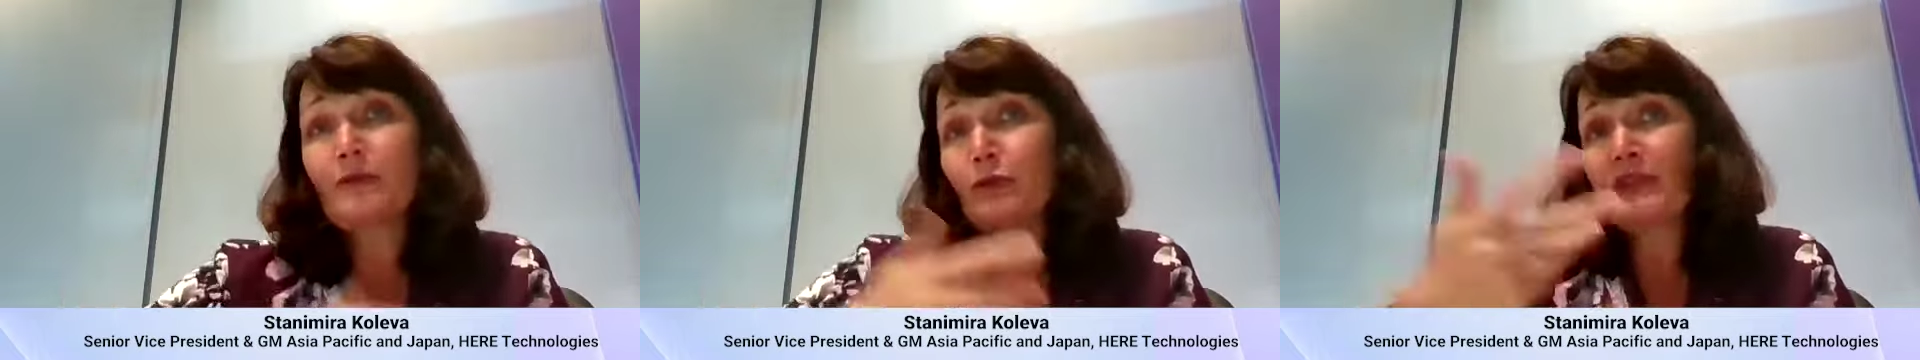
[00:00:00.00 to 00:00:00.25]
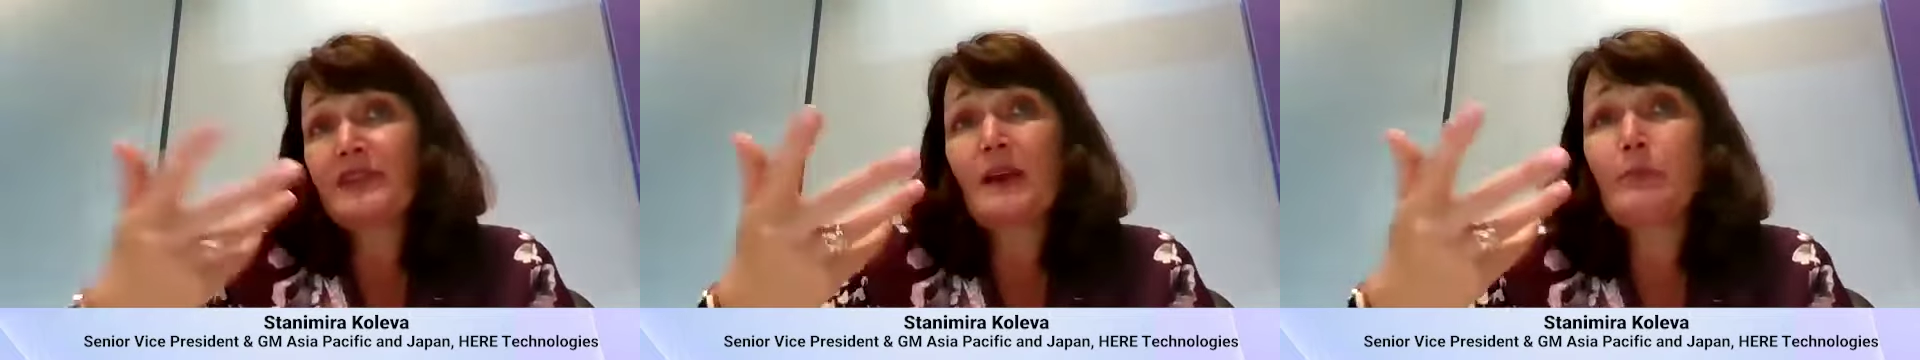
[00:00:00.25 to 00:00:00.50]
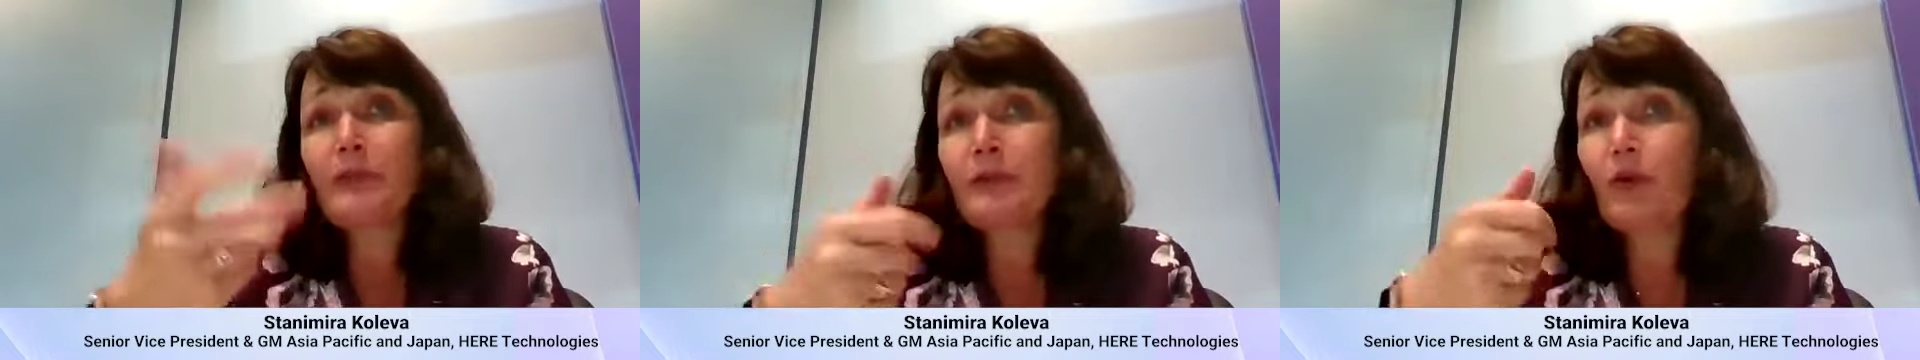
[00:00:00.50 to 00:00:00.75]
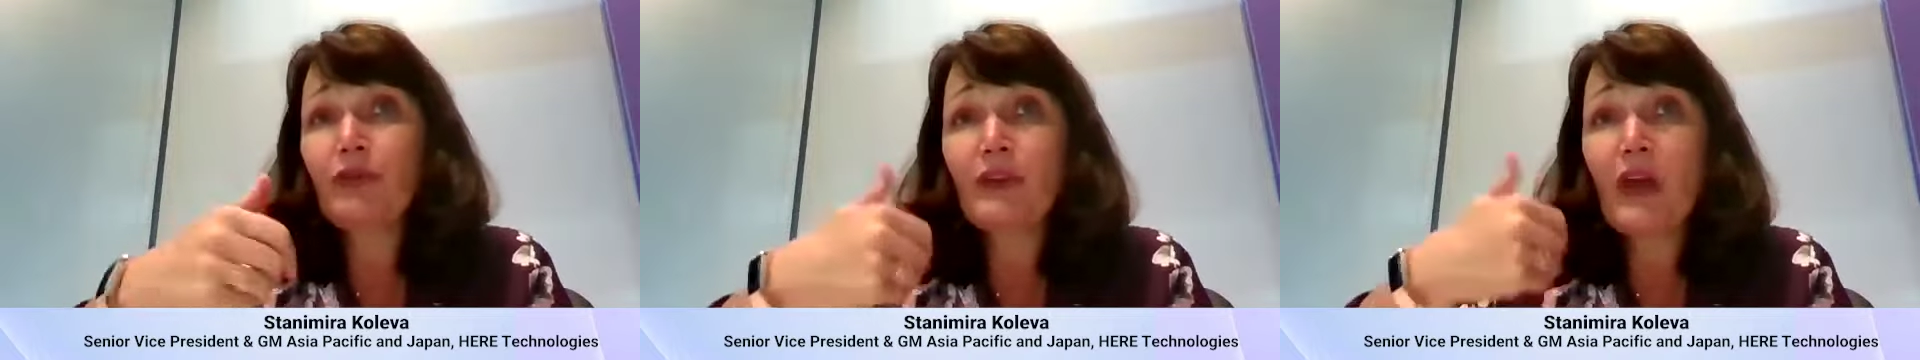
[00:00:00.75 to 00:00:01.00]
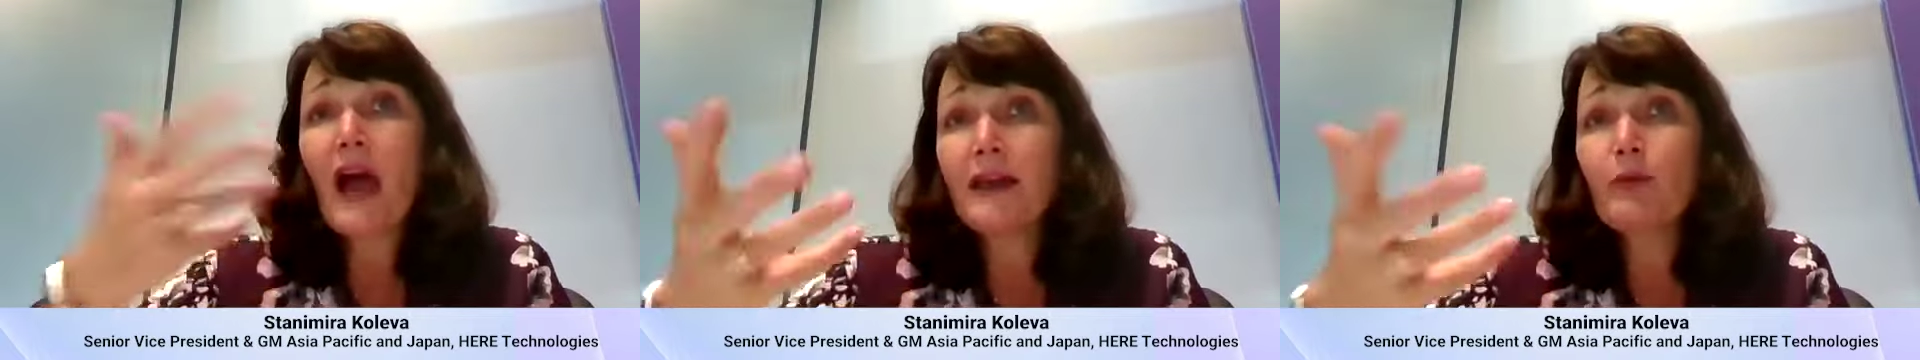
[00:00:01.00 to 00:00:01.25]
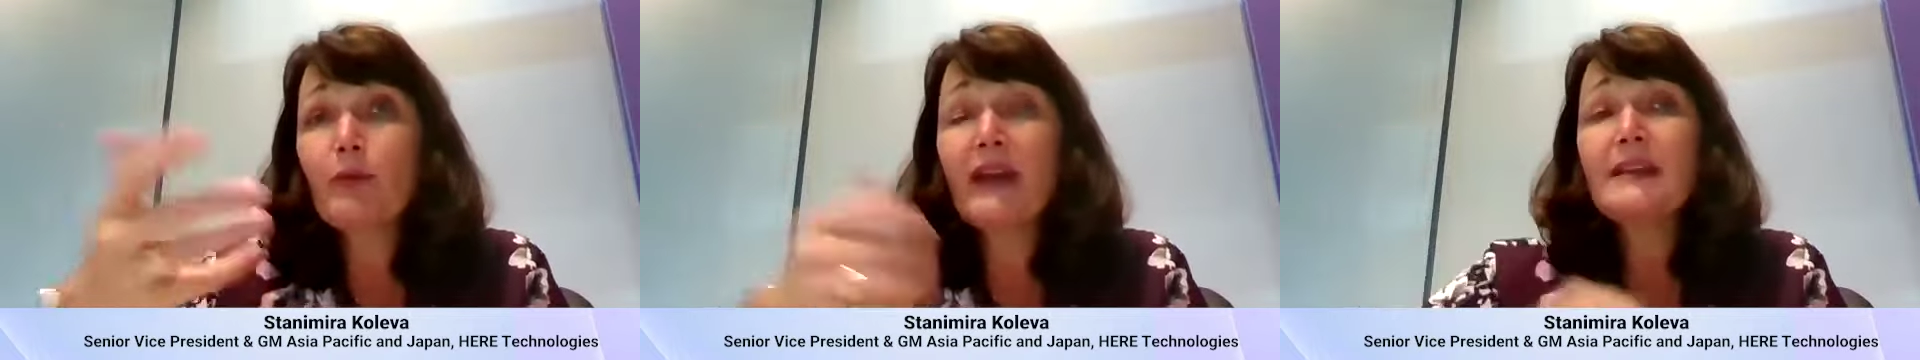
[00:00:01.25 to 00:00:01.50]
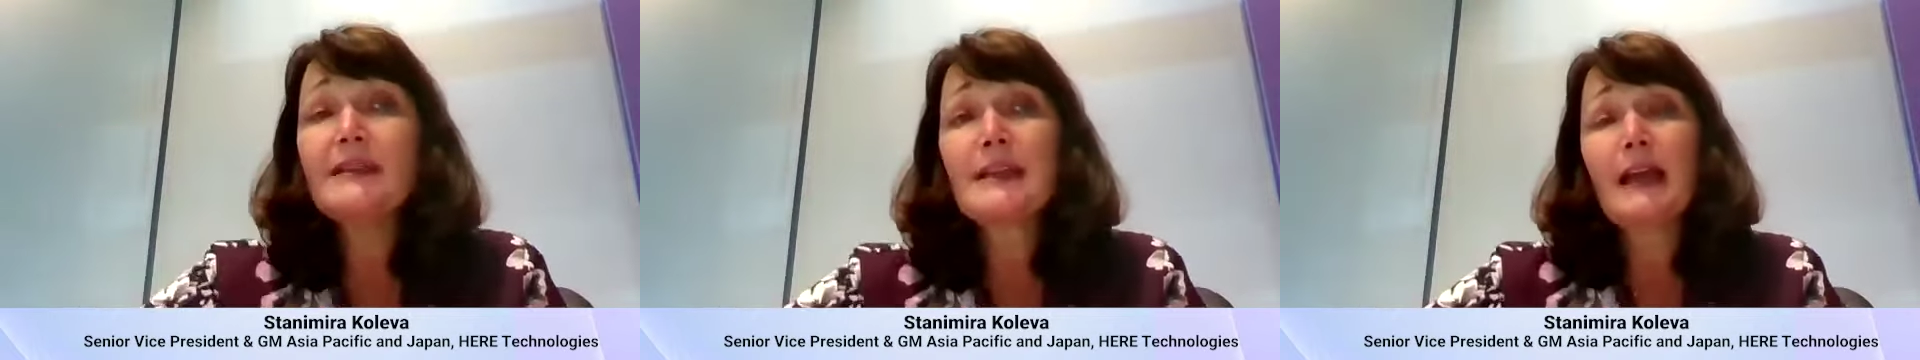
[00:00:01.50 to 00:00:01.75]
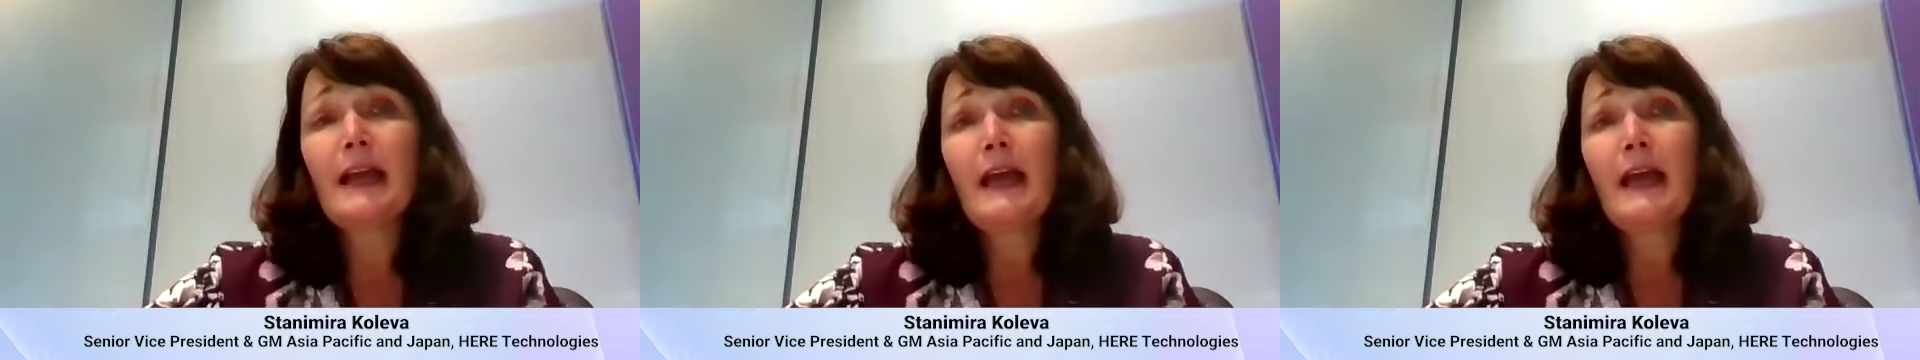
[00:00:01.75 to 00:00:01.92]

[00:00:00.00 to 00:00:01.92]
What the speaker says: for example, on highways.